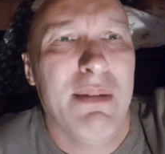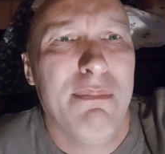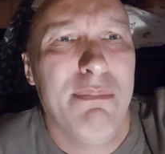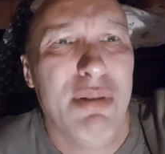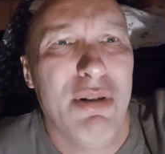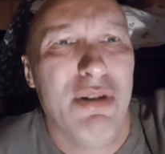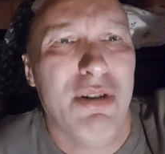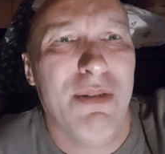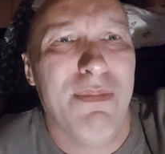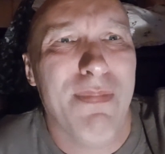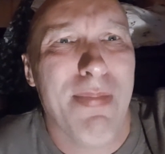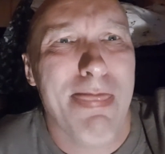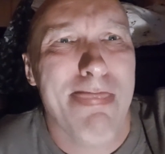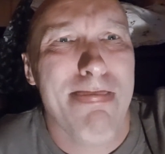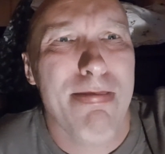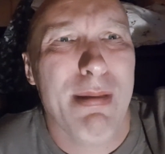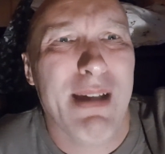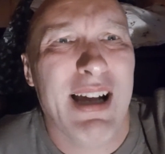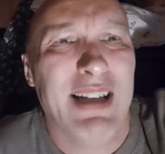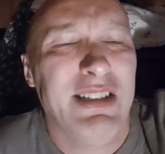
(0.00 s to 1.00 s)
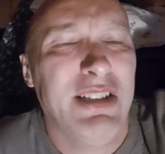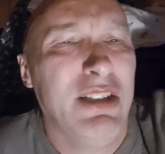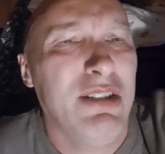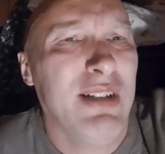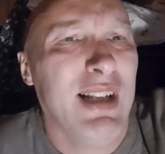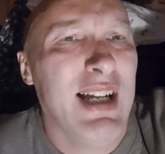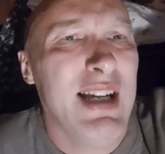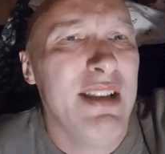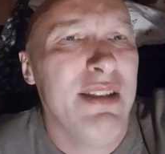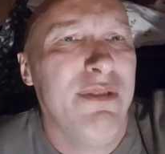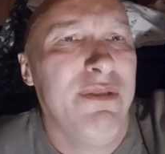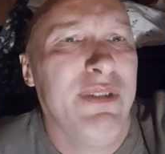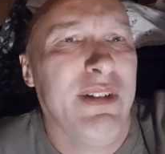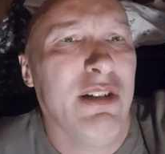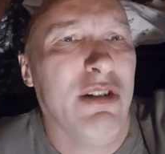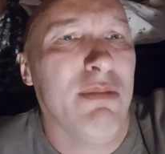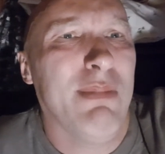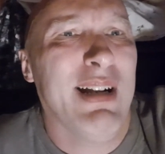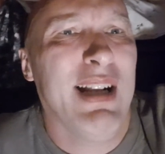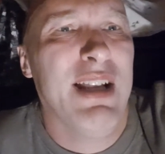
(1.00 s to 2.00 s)
But I still like the
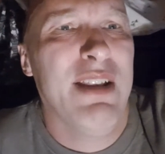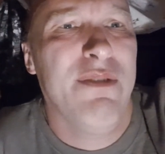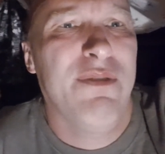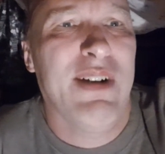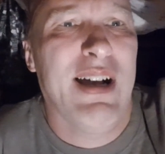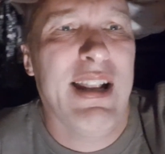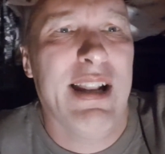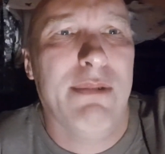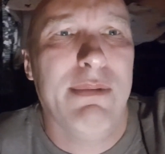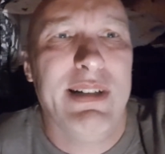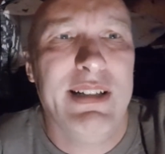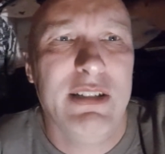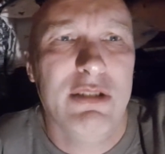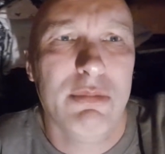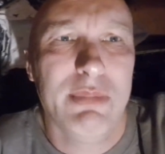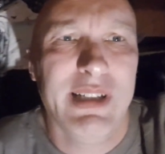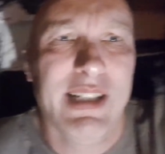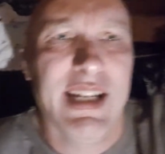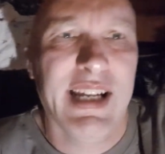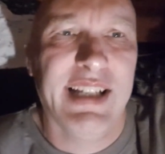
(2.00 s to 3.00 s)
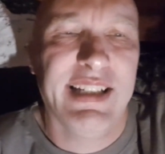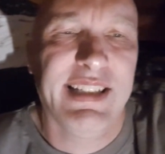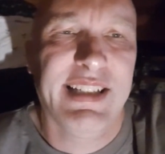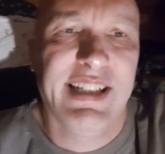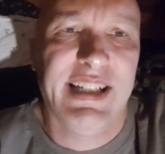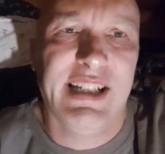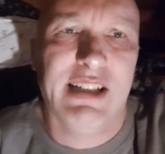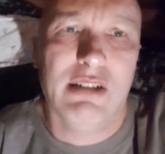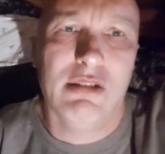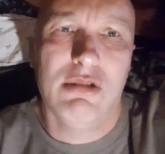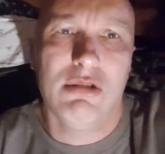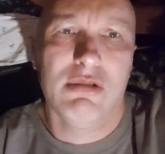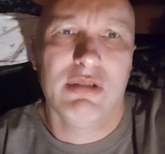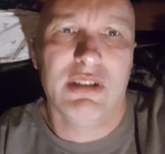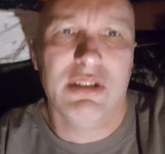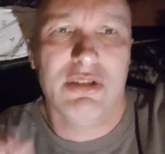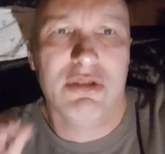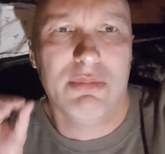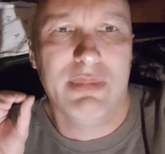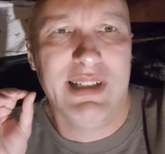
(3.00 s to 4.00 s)
film. I like the fact that when somebody gets
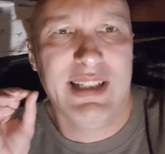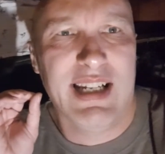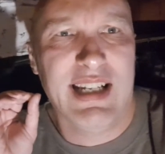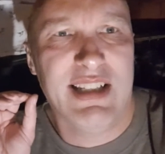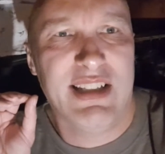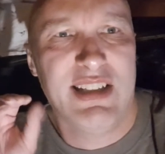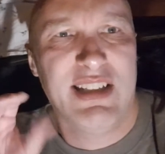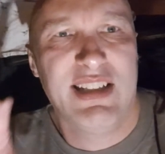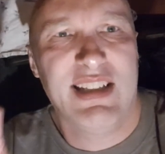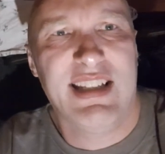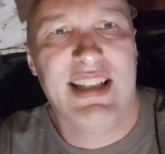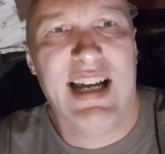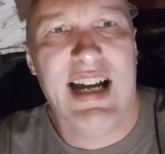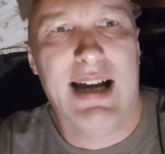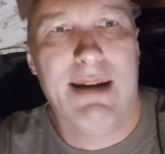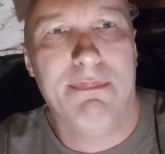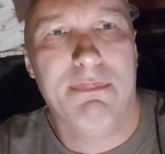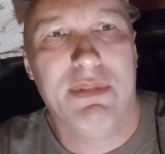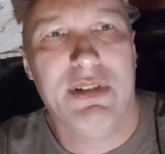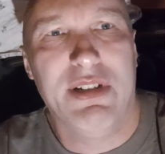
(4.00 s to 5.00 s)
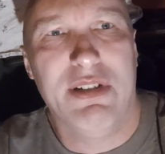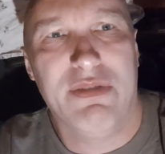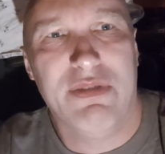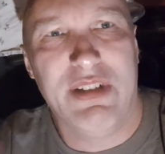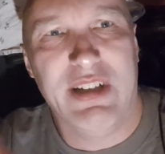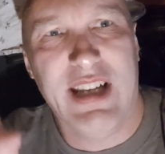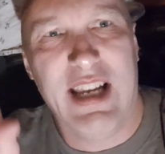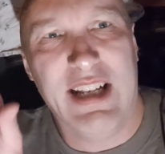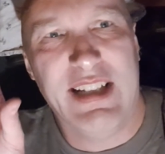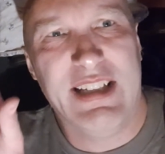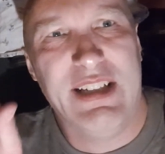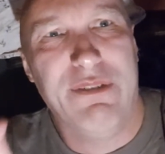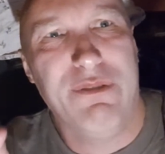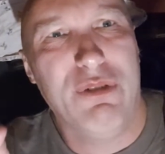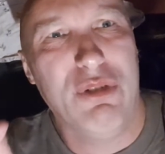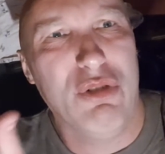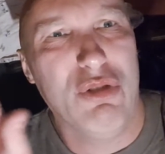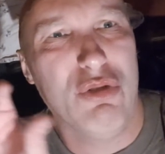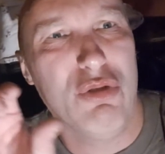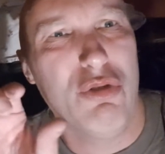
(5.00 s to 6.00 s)
killed and somebody gets stabbed, to get
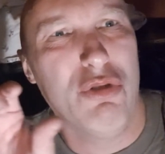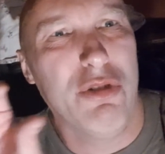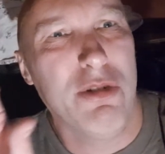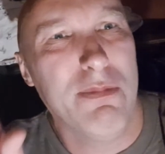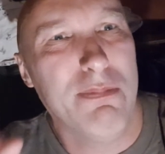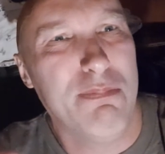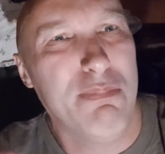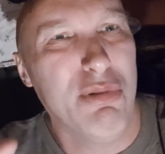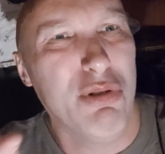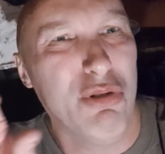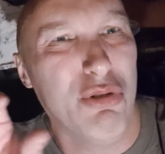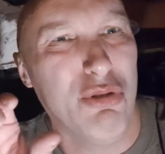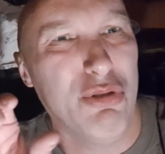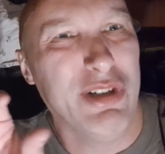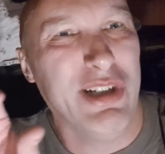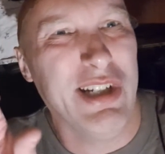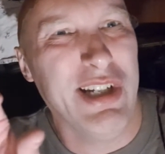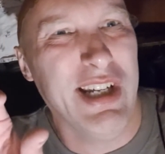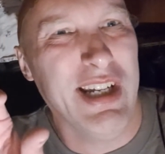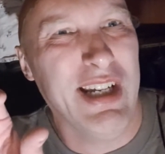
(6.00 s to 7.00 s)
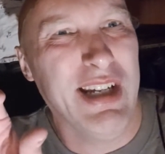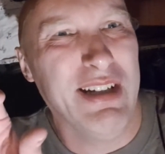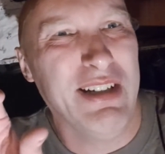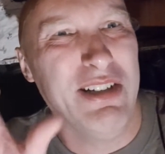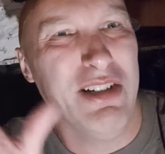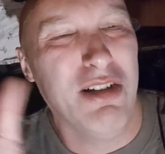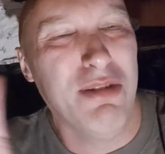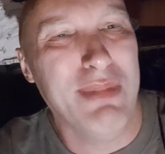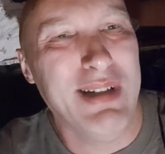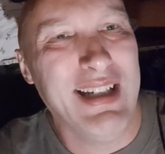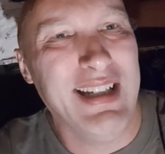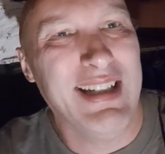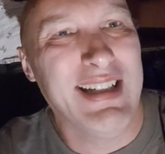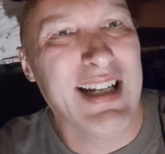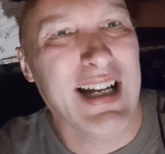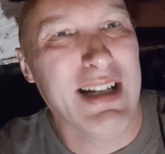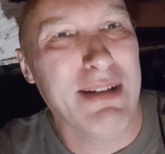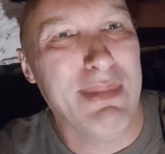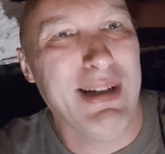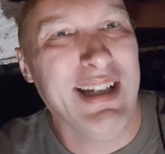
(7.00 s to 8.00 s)
different colour of blood in it. You know what I mean?
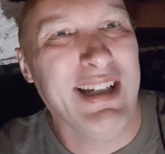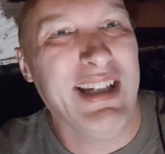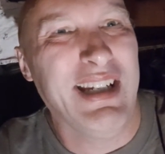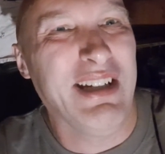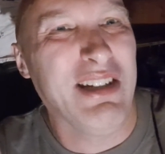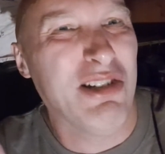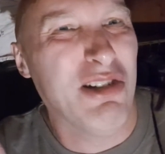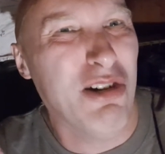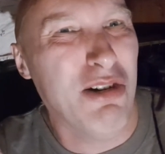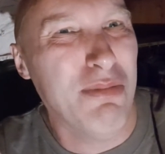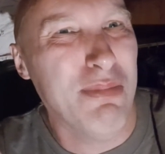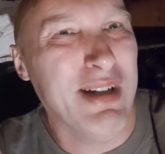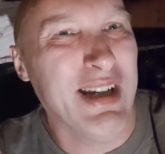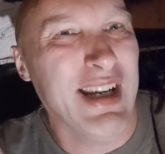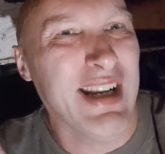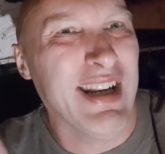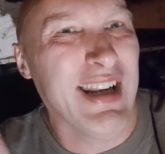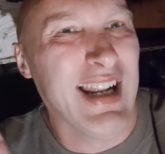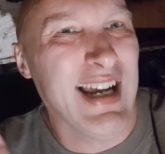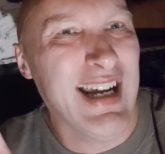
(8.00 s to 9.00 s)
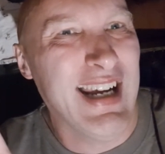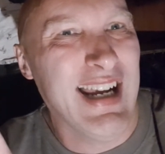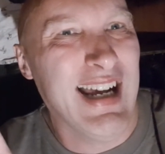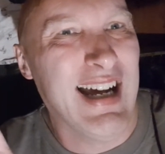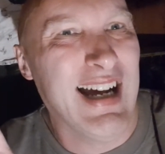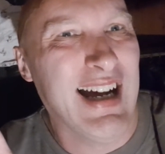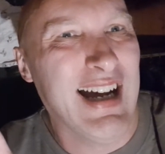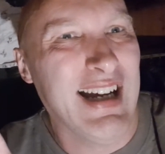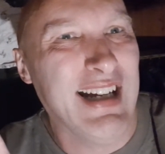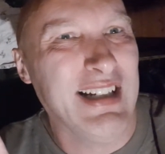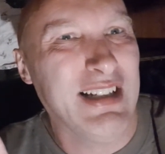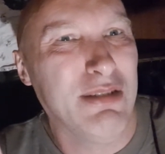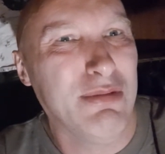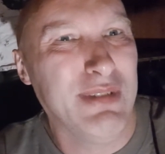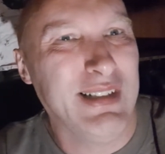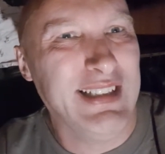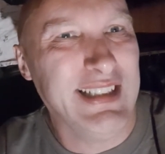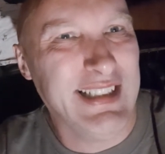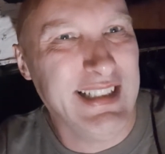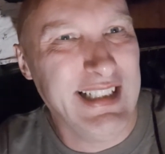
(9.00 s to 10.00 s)
Dad make it comic and light-hearted.
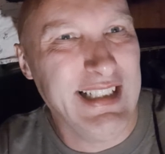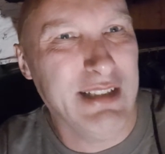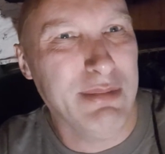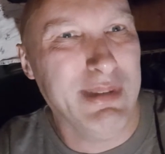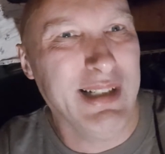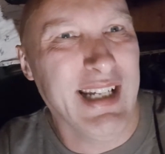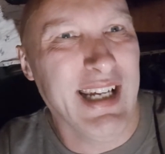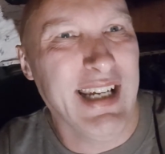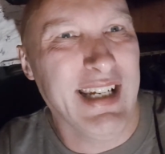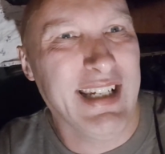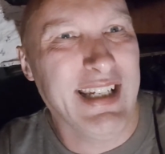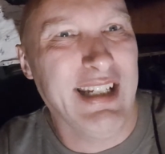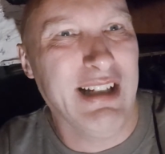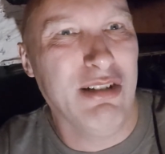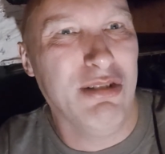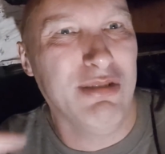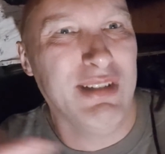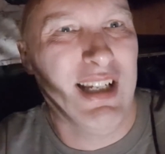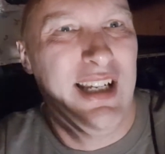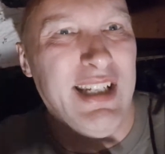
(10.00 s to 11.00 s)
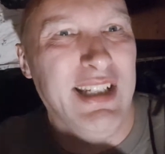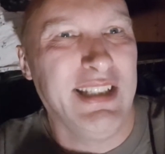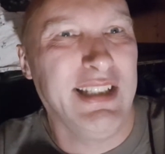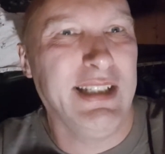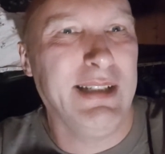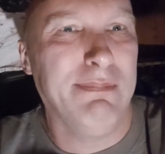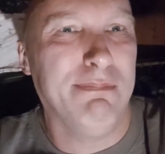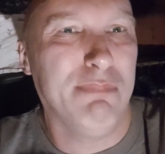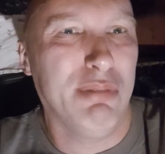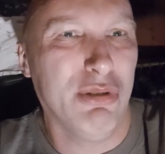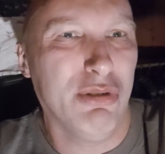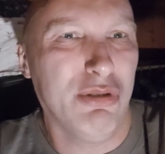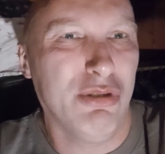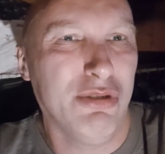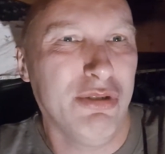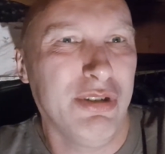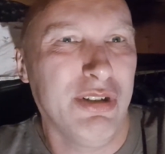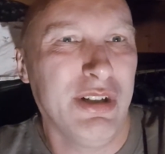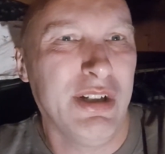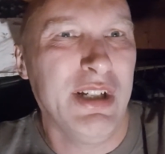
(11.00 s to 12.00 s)
When you see somebody get killed, yeah, you see
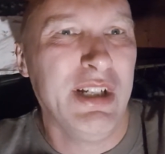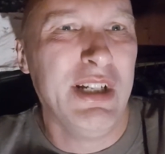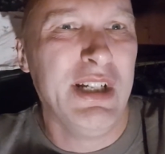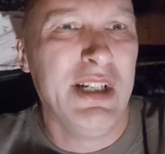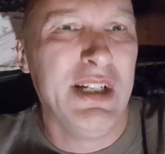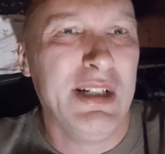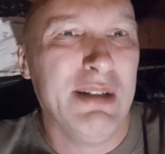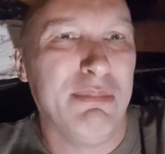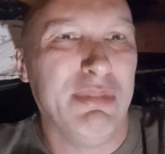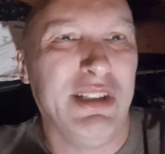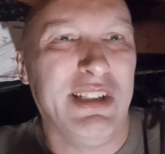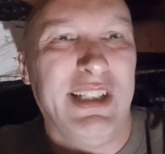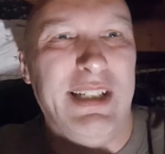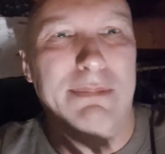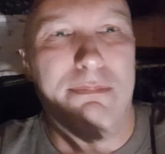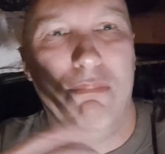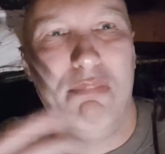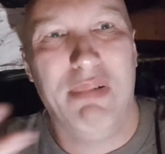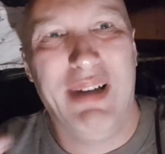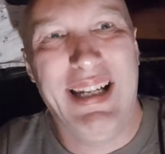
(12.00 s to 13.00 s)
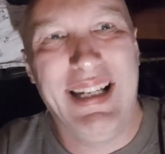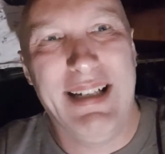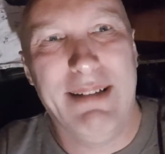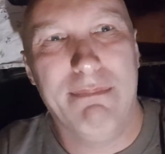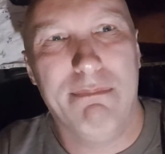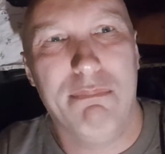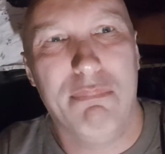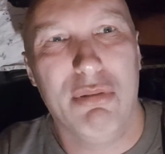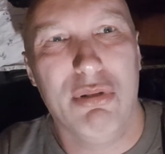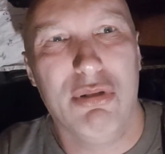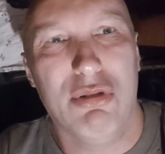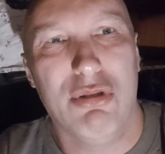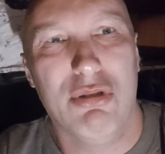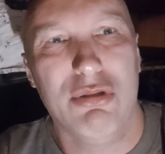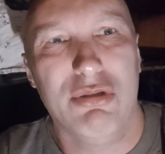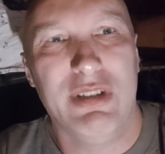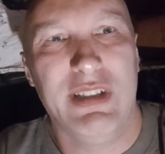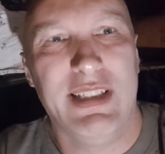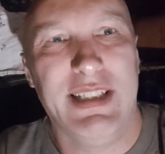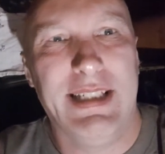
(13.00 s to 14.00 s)
blood, but you see pink
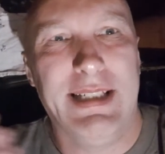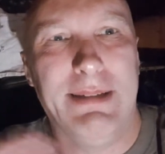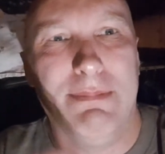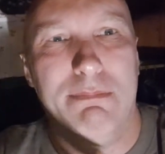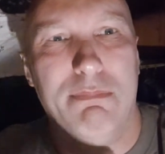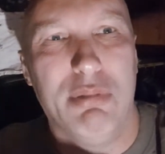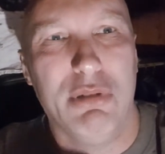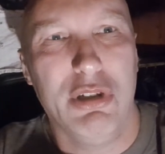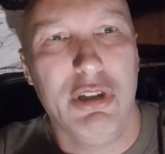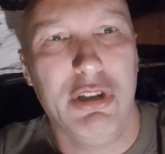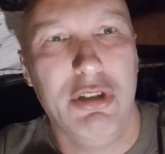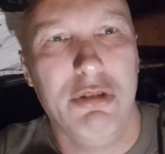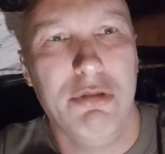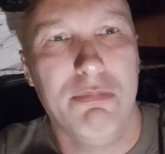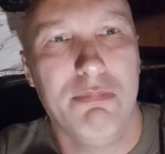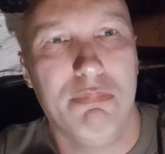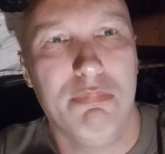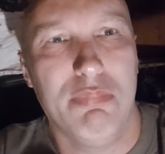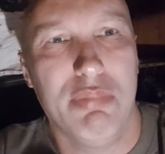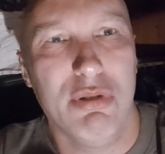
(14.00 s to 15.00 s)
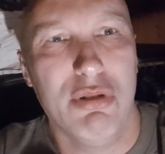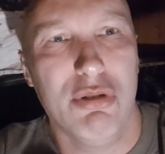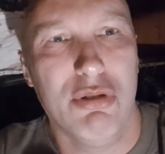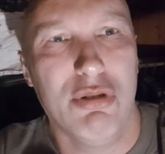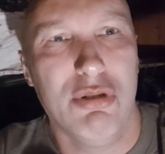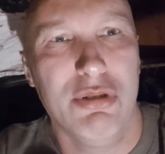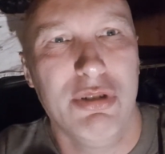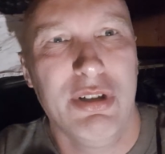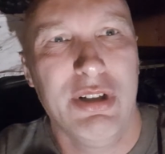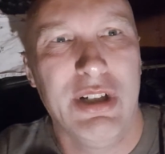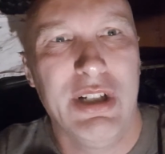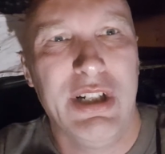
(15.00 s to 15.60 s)
blood, you see blue blood,